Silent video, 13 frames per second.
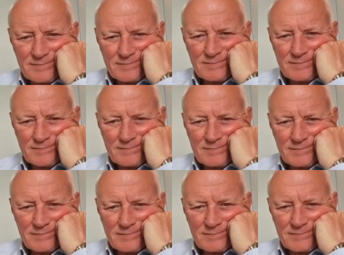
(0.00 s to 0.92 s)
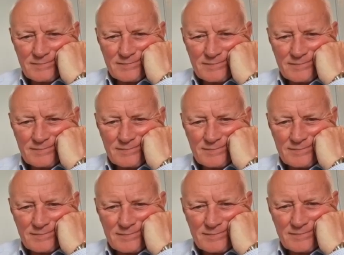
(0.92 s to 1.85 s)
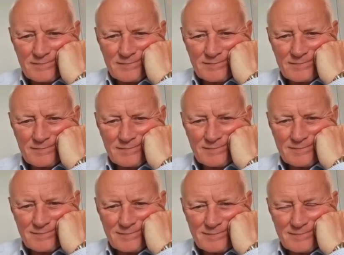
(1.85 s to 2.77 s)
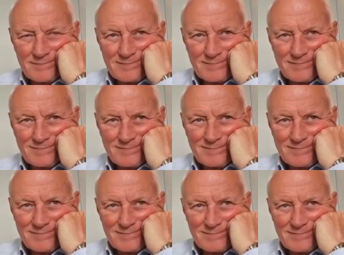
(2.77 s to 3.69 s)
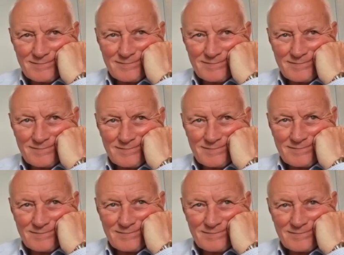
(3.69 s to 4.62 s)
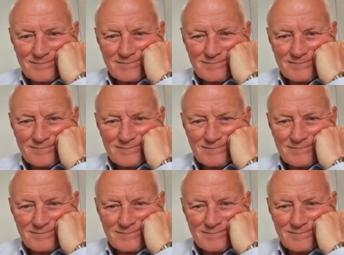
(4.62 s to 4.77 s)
No words are spoken by the person on screen.